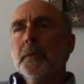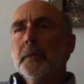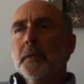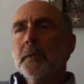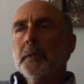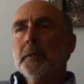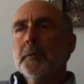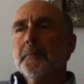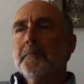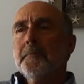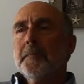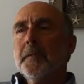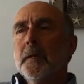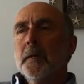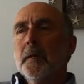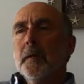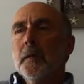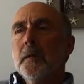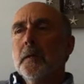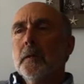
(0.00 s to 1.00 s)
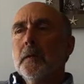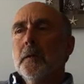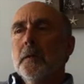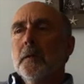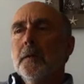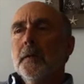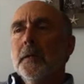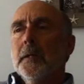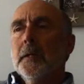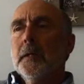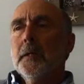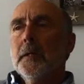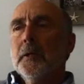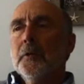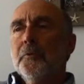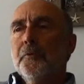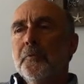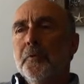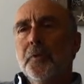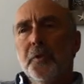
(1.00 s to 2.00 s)
Um, they
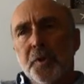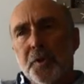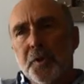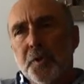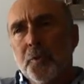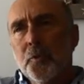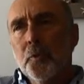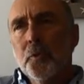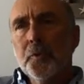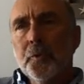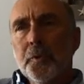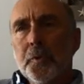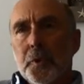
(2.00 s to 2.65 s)
at first thought